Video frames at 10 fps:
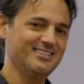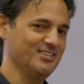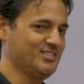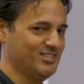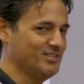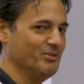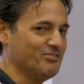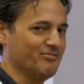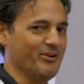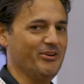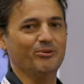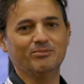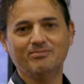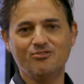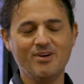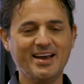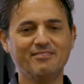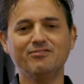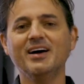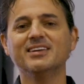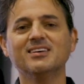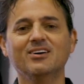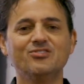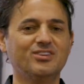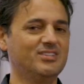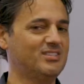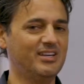this system is for you. Dragonfly Intelligence